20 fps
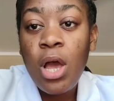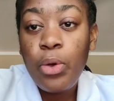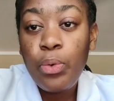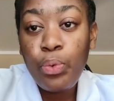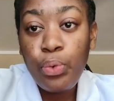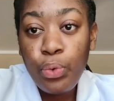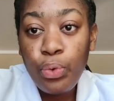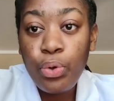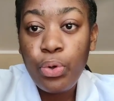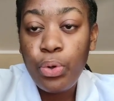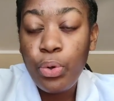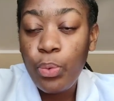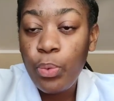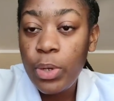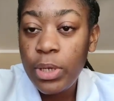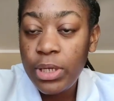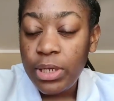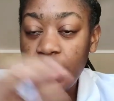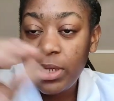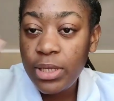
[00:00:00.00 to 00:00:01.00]
oh,
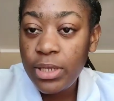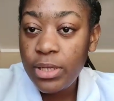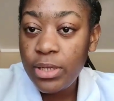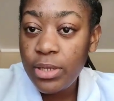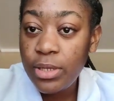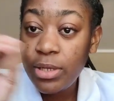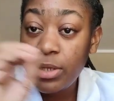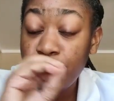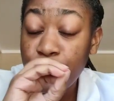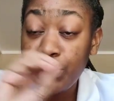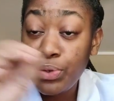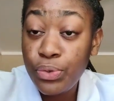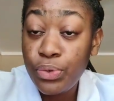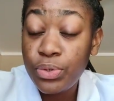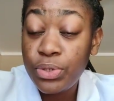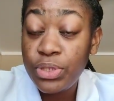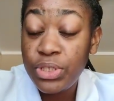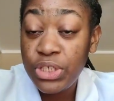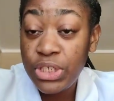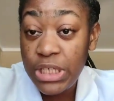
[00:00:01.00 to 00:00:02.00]
when the
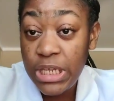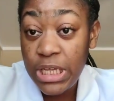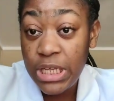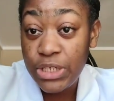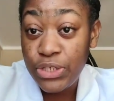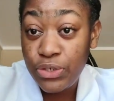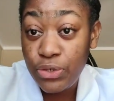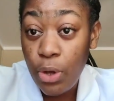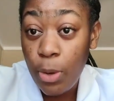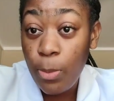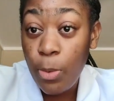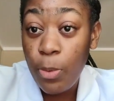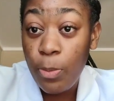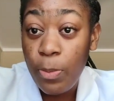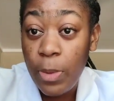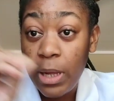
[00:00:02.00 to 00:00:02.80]
change come up